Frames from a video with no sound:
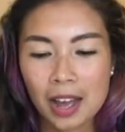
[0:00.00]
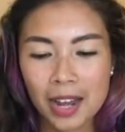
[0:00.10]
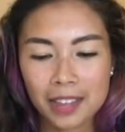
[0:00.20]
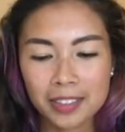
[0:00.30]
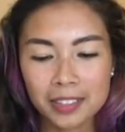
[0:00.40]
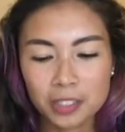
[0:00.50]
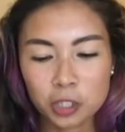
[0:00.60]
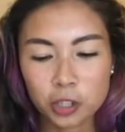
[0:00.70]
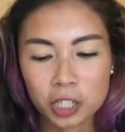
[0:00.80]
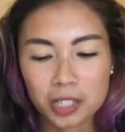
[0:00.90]
And I think this
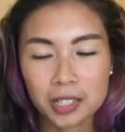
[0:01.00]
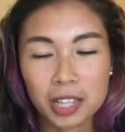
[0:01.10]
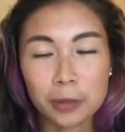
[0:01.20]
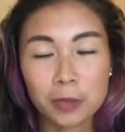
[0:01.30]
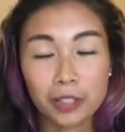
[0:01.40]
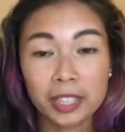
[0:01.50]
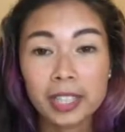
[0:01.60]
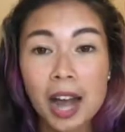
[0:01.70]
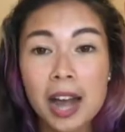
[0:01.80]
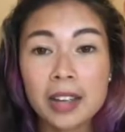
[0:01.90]
is just because I was very
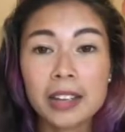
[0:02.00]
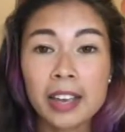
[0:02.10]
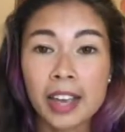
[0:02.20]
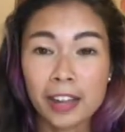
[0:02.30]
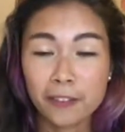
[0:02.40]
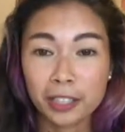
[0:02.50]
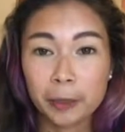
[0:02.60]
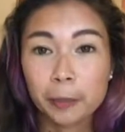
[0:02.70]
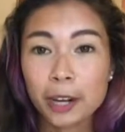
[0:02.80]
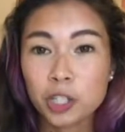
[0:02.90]
young and very
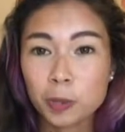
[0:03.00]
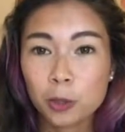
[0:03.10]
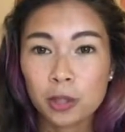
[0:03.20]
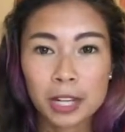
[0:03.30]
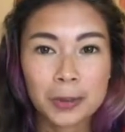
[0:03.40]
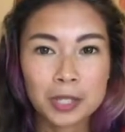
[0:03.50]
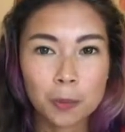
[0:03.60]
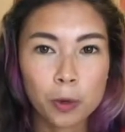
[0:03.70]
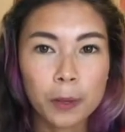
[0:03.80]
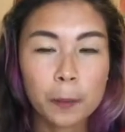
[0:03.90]
impressionable, and it was
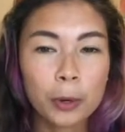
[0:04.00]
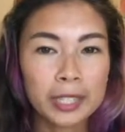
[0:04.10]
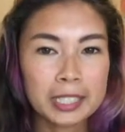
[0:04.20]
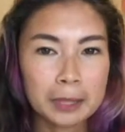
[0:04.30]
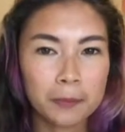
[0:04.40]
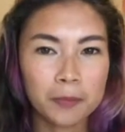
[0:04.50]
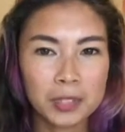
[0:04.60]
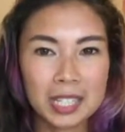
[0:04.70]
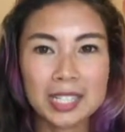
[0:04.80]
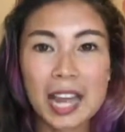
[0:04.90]
more important
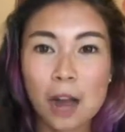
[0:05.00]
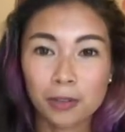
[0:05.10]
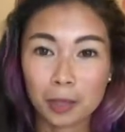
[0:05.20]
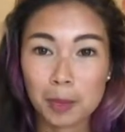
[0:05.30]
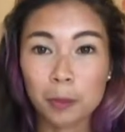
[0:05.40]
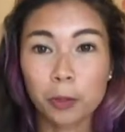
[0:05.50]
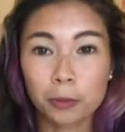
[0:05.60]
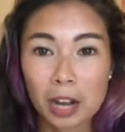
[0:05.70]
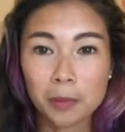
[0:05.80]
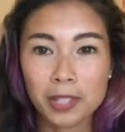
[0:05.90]
to sound like people
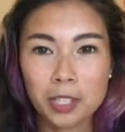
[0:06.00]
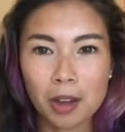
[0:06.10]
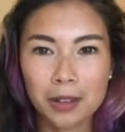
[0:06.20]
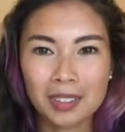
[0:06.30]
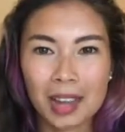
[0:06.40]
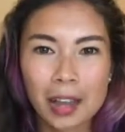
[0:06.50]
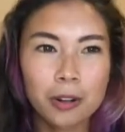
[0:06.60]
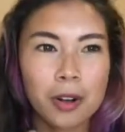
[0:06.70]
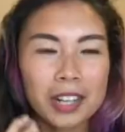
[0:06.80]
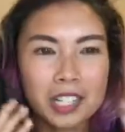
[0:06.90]
around me. So I
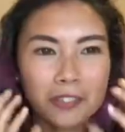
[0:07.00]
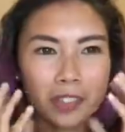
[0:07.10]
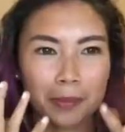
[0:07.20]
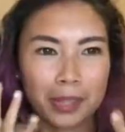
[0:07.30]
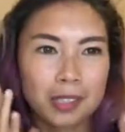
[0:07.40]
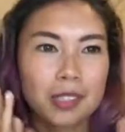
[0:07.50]
don't know, I just feel like